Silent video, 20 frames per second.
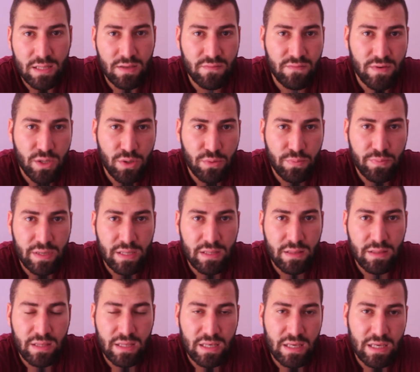
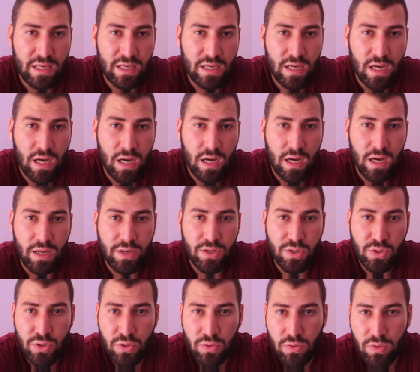developing the
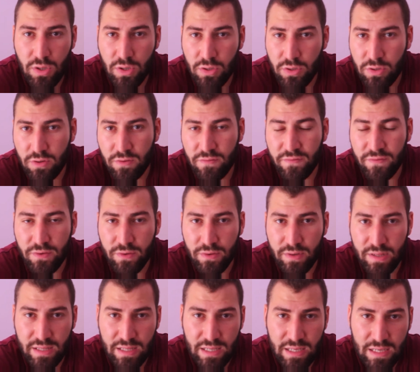new logo for
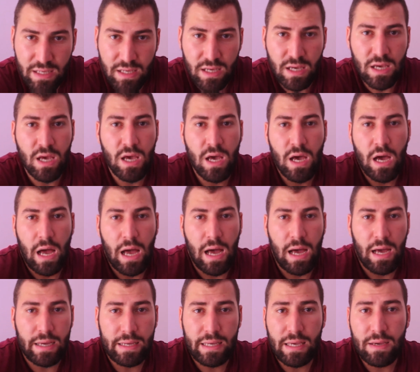the
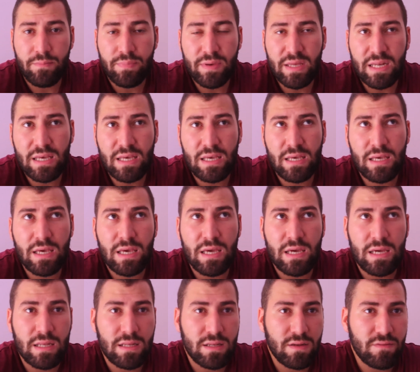company,
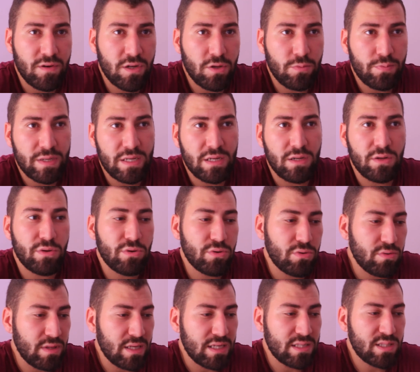and developing a
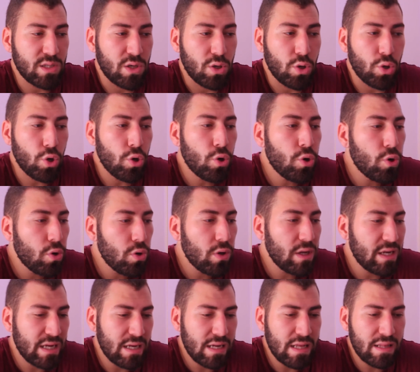logo that's a
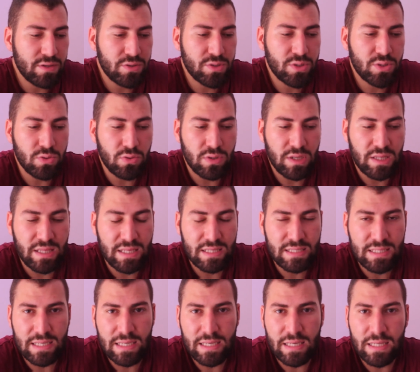whole another story
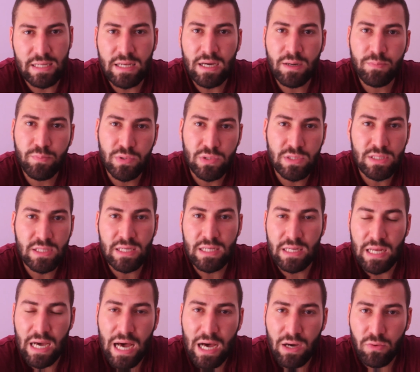that I cannot put in
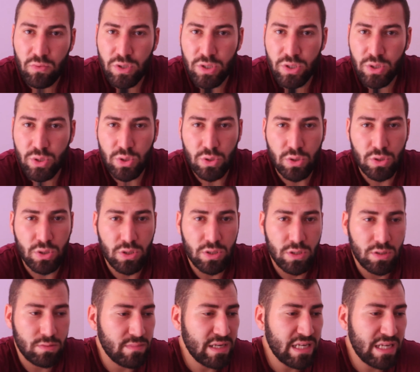hours
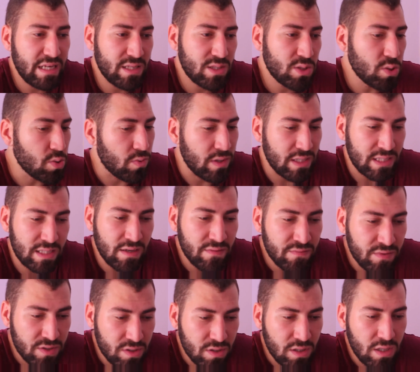or minutes or
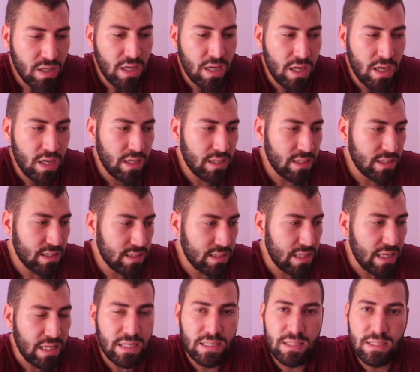whatever. It
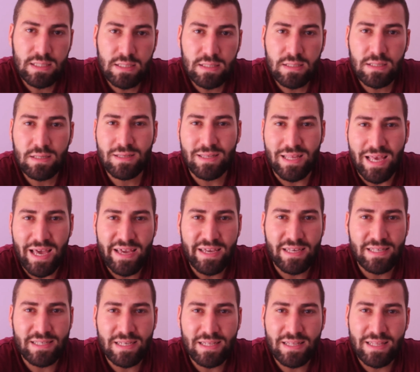takes
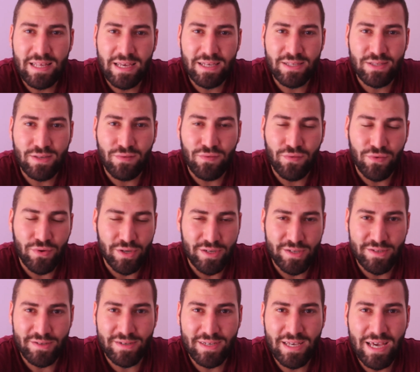days and days of
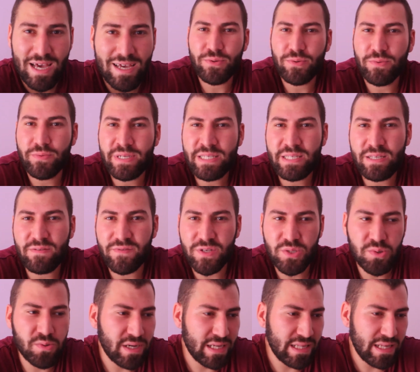work. Okay, what's a
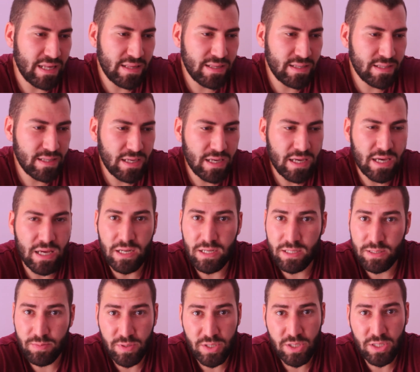visual identity? And
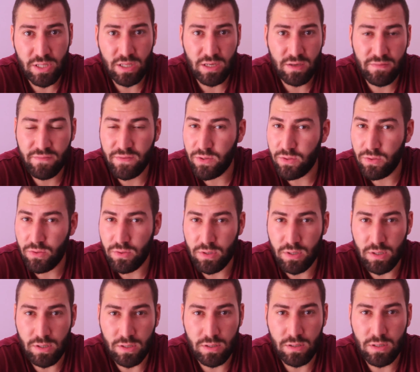especially if you
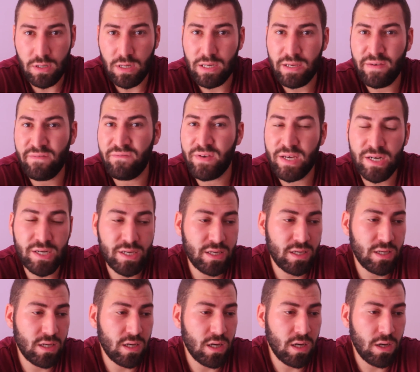are a
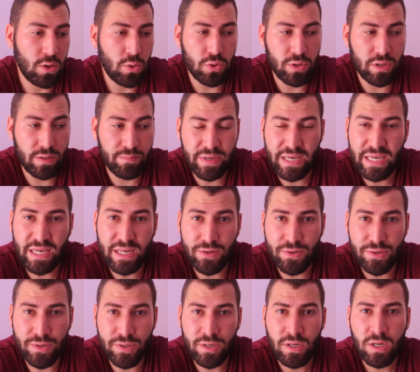very or a
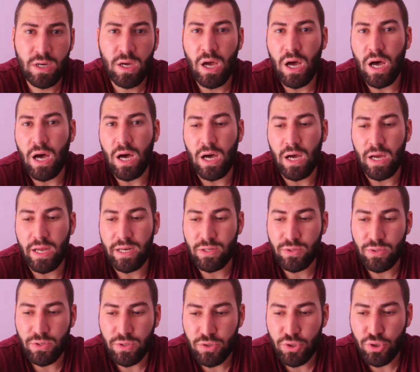beginner and
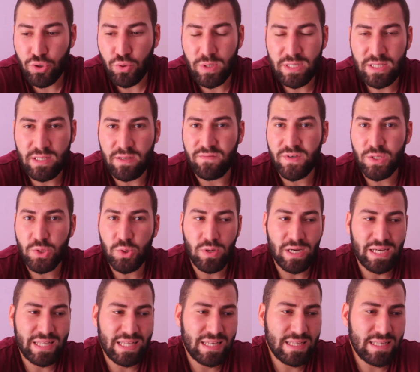you don't know what the visual
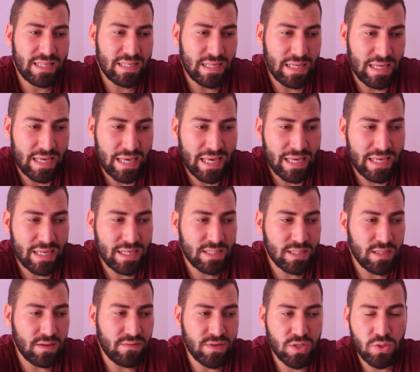identity
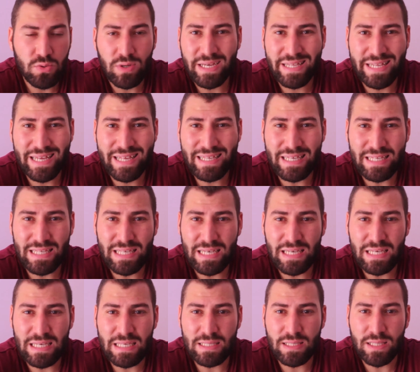is, a visual
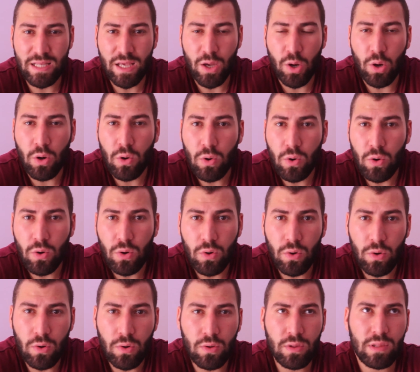identity is the
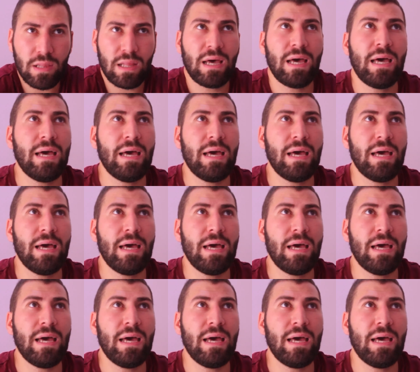whole